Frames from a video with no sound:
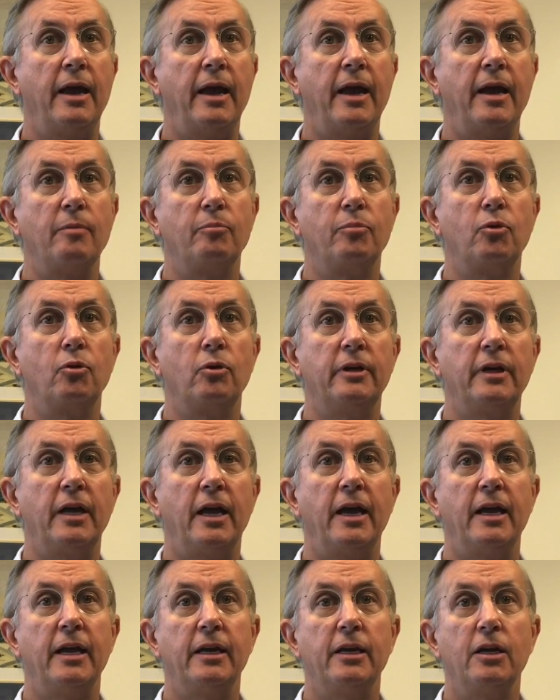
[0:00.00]
and put
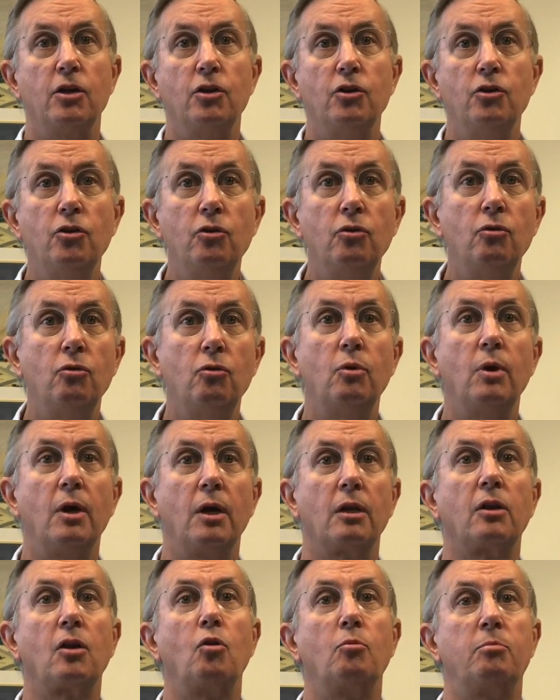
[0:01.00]
a new
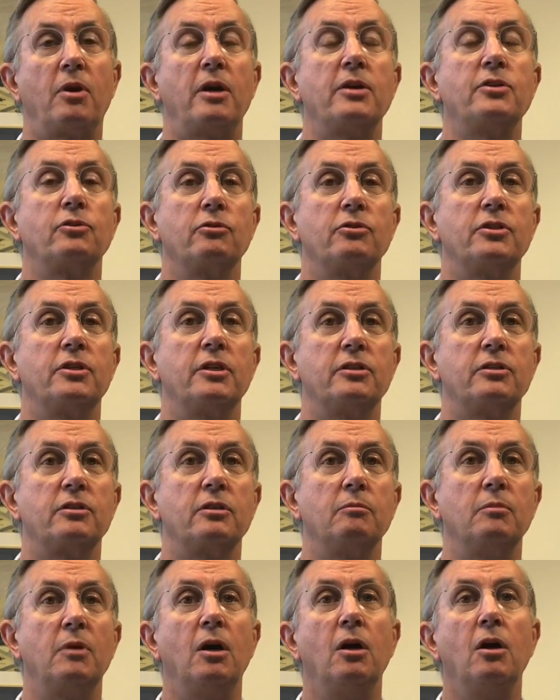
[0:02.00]
low pressure
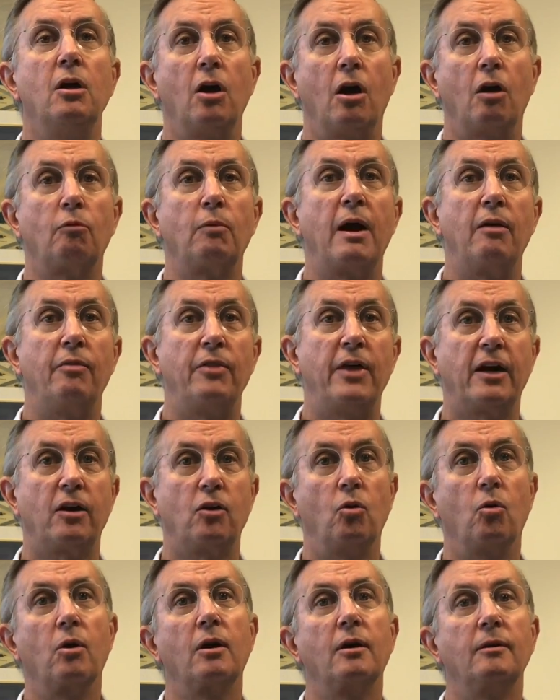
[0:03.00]
system around that
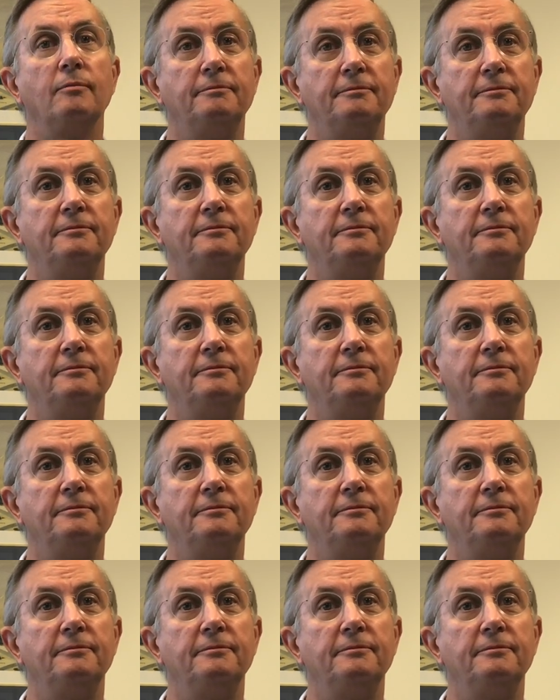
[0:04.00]
core.